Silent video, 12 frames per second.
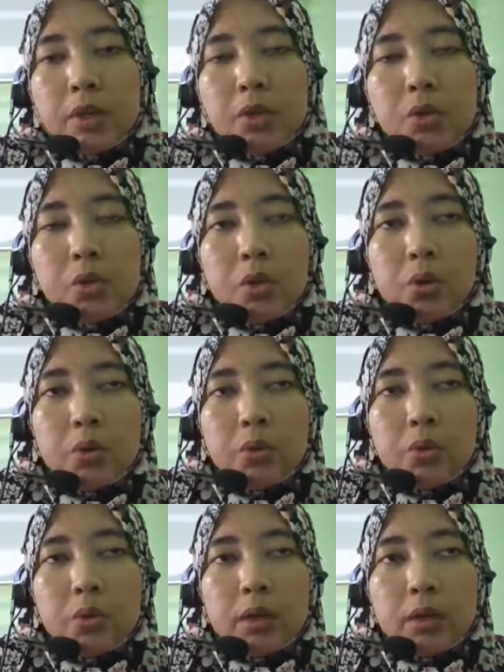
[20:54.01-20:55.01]

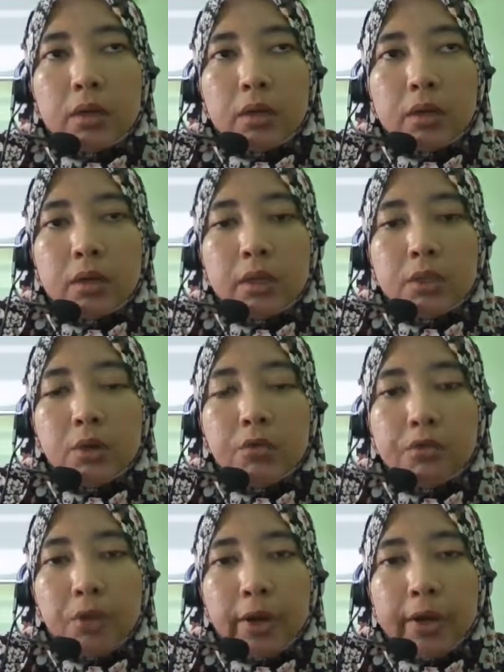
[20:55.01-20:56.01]
So
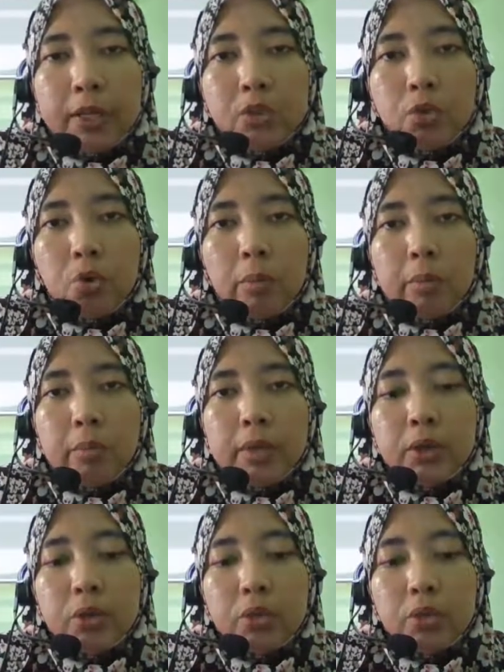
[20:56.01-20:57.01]
don't forget to
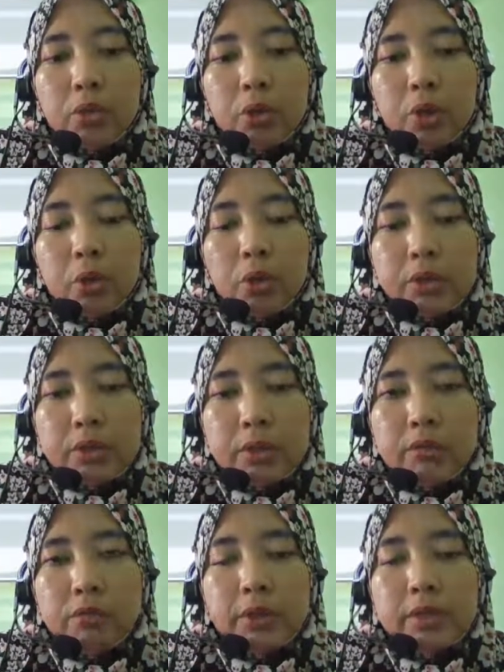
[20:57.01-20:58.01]
complete your tutorial
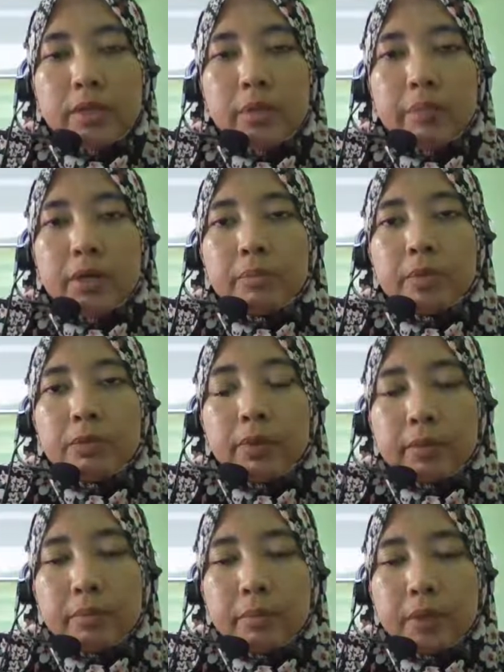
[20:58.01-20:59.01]
question for this separable
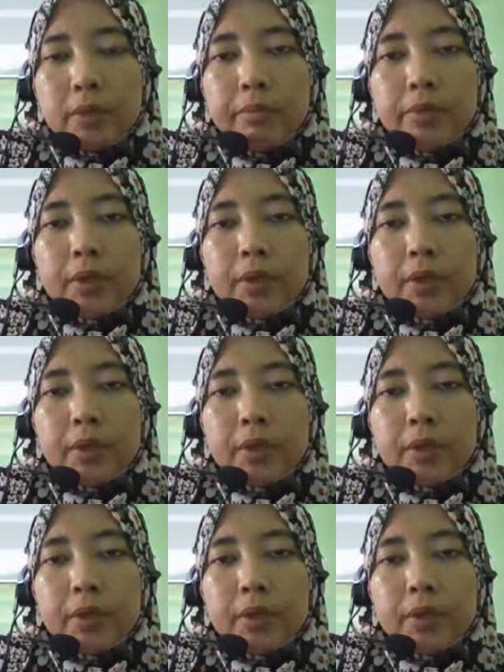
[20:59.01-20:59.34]
variable.